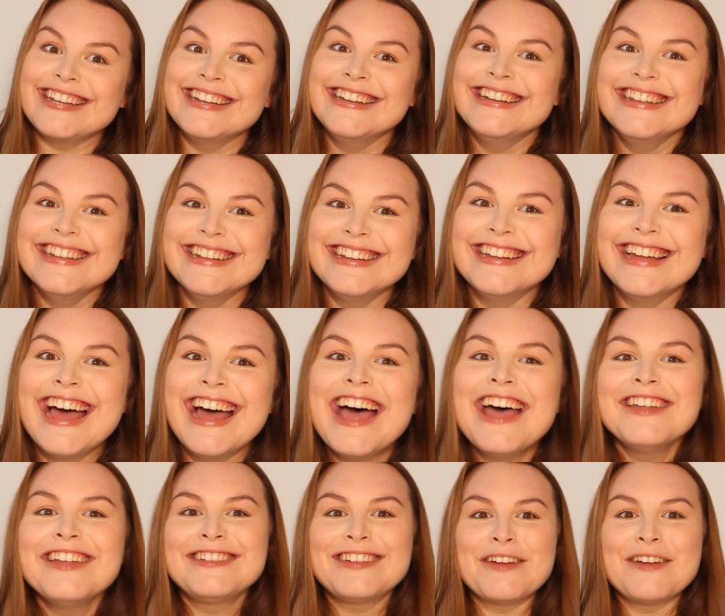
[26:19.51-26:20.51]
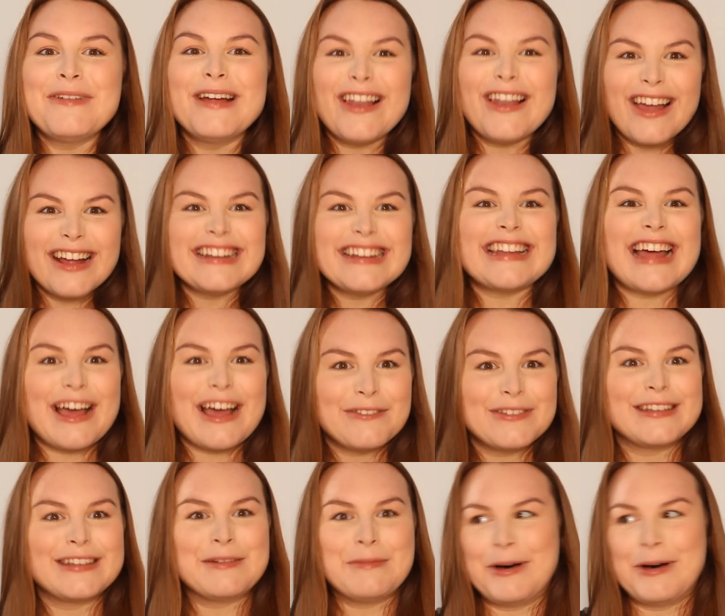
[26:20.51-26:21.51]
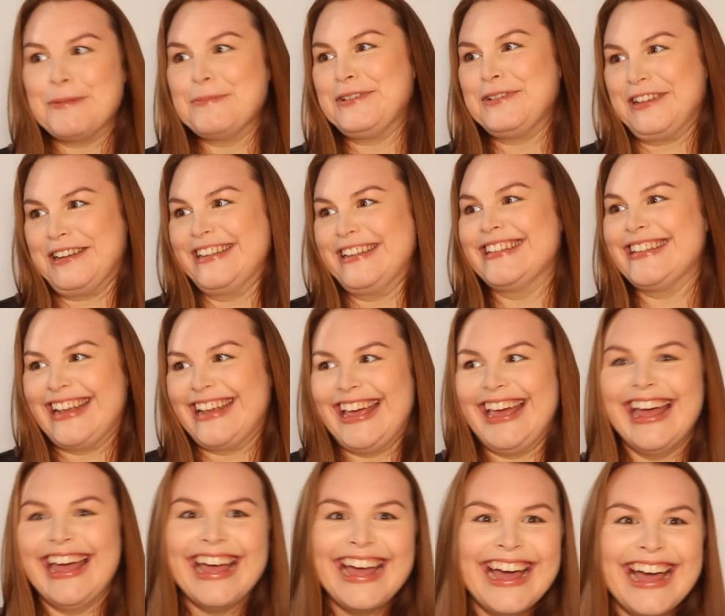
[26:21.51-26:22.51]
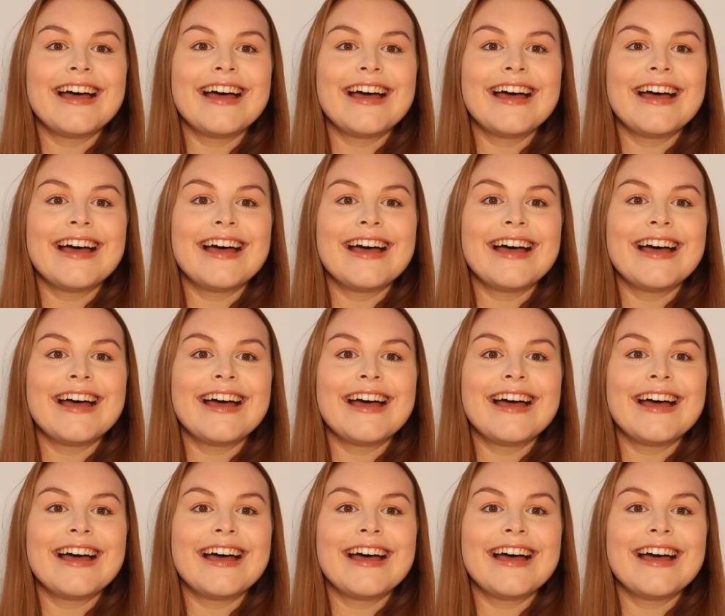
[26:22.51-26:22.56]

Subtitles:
So we like to have some options here.